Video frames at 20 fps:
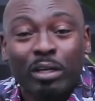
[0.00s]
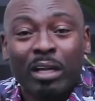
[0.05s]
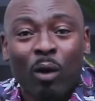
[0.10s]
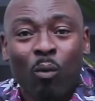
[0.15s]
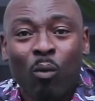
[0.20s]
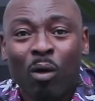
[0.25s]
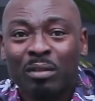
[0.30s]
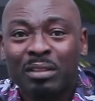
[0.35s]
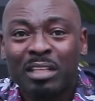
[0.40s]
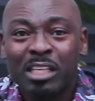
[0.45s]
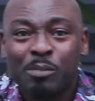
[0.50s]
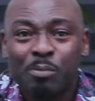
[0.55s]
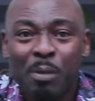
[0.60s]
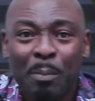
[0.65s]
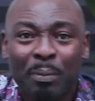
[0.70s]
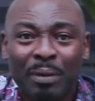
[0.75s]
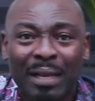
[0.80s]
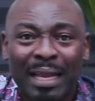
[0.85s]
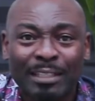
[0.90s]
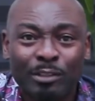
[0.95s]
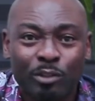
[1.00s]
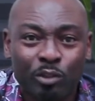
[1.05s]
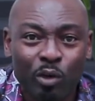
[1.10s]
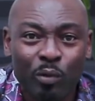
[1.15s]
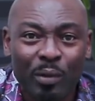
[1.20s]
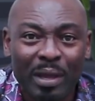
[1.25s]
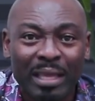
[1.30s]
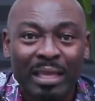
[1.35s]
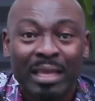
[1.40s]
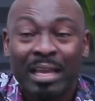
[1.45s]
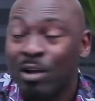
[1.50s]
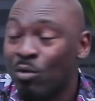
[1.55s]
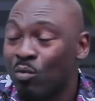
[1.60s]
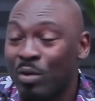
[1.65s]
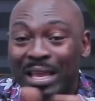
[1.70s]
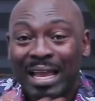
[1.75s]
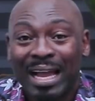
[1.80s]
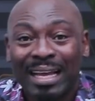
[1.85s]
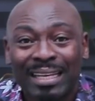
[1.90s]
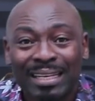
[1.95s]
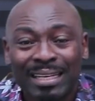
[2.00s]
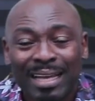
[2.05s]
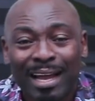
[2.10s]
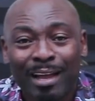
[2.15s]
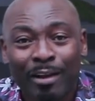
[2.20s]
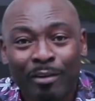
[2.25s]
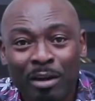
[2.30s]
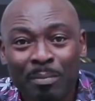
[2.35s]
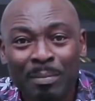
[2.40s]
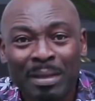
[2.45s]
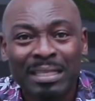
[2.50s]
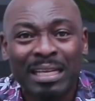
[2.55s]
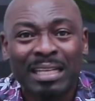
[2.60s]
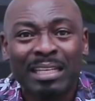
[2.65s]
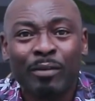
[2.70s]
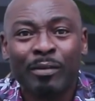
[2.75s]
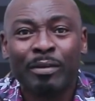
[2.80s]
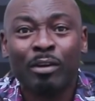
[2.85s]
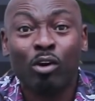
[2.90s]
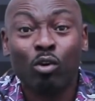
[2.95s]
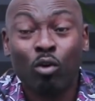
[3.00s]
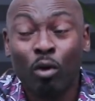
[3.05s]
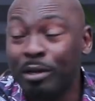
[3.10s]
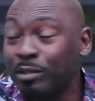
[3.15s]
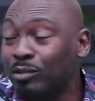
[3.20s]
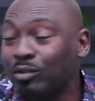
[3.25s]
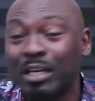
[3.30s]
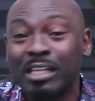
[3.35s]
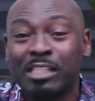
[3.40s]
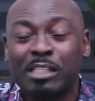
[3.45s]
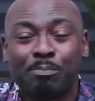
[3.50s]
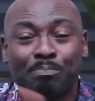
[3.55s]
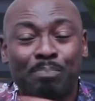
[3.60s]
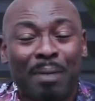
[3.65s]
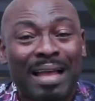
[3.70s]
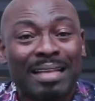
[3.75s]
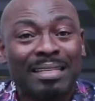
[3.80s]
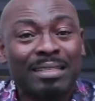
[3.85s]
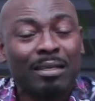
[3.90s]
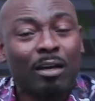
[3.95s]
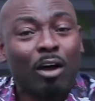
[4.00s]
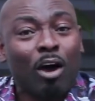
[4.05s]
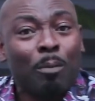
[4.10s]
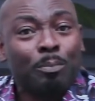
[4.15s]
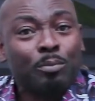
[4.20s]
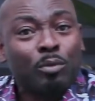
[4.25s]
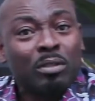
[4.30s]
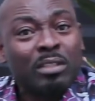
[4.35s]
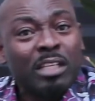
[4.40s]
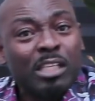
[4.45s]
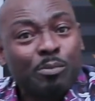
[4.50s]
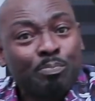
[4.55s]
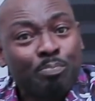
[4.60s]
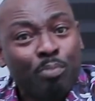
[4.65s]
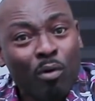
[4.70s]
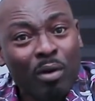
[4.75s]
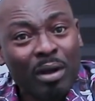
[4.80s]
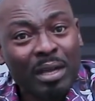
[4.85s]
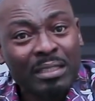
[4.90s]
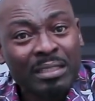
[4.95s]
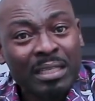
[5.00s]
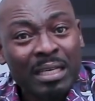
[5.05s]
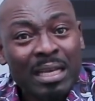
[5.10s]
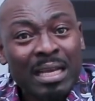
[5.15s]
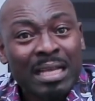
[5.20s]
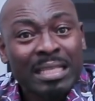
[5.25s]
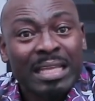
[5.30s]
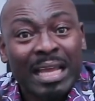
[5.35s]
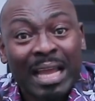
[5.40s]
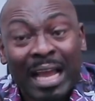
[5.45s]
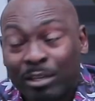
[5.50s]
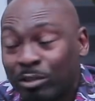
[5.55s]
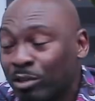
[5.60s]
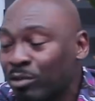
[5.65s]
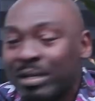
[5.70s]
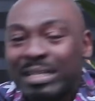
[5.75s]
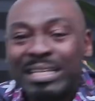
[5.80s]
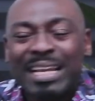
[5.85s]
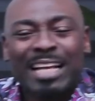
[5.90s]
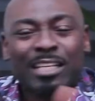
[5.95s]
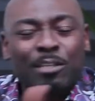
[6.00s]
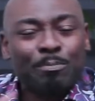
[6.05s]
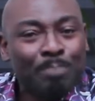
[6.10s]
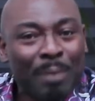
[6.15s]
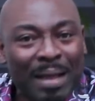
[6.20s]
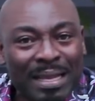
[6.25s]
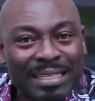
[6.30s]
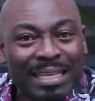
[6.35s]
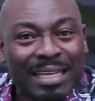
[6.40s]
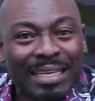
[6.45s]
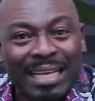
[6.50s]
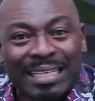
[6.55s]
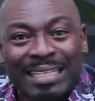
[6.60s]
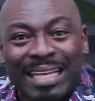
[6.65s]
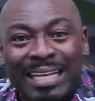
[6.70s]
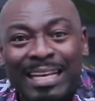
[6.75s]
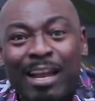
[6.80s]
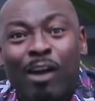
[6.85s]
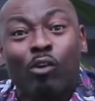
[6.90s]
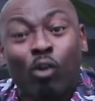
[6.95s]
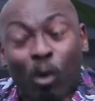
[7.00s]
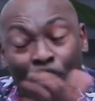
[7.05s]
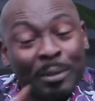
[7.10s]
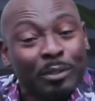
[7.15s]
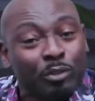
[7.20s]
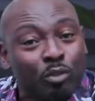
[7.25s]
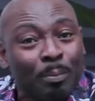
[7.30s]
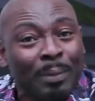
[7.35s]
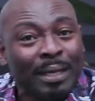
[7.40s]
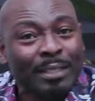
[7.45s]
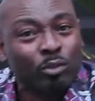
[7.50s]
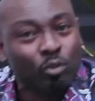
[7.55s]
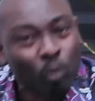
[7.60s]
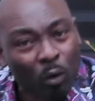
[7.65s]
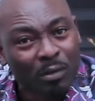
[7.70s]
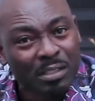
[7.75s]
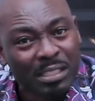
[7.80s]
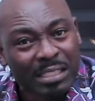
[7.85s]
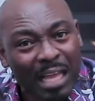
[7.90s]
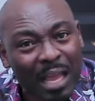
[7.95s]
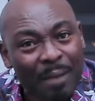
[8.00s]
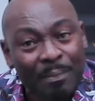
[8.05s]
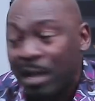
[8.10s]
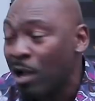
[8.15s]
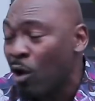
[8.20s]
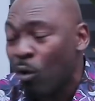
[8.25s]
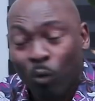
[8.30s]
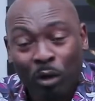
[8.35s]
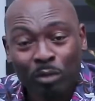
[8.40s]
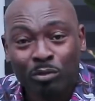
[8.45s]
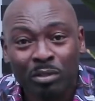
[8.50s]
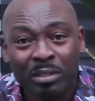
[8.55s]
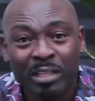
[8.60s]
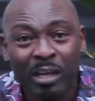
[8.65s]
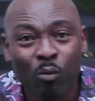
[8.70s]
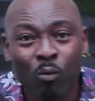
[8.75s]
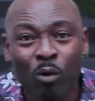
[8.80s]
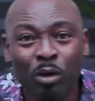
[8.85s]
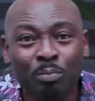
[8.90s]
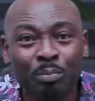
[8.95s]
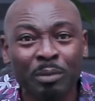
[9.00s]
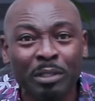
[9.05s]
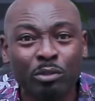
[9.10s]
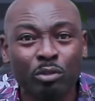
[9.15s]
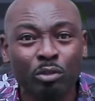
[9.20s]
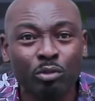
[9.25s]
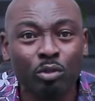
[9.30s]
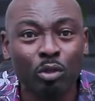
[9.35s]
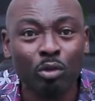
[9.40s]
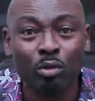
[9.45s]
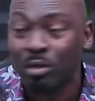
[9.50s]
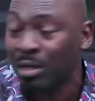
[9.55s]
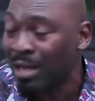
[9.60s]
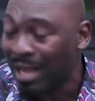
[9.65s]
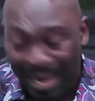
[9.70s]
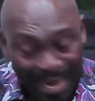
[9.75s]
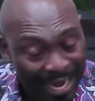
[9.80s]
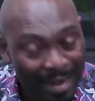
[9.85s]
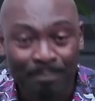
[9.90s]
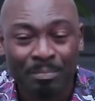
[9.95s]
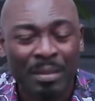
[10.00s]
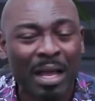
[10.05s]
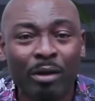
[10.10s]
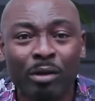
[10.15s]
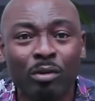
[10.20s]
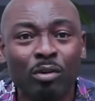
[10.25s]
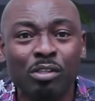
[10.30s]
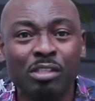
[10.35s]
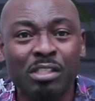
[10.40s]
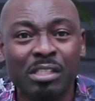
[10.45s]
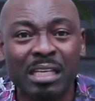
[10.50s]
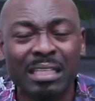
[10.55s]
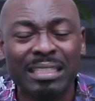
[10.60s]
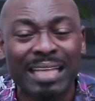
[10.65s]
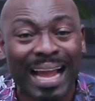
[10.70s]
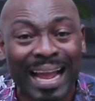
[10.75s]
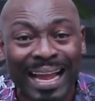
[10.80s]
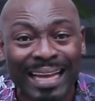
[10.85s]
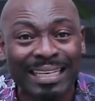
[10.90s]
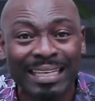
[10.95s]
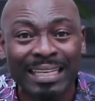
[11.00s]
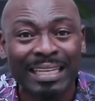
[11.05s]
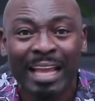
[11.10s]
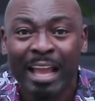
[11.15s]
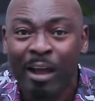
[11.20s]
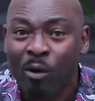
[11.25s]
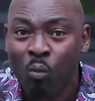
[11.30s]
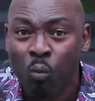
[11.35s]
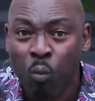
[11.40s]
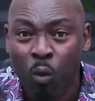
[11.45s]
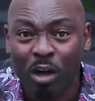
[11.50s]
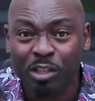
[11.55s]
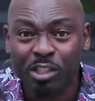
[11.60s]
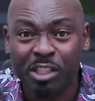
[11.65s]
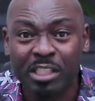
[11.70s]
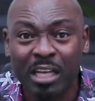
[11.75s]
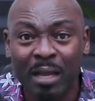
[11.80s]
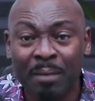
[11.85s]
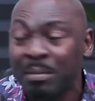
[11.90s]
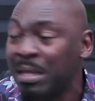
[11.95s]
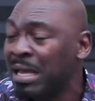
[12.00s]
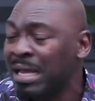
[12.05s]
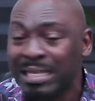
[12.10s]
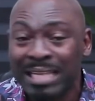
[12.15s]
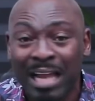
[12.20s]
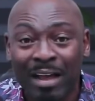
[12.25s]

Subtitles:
look at what these people are doing. We had an agreement that they were not going to expand up to this point. They had already expanded and they are now coming to my doorstep. What do they want me to do? I am not going to sit idly and watch them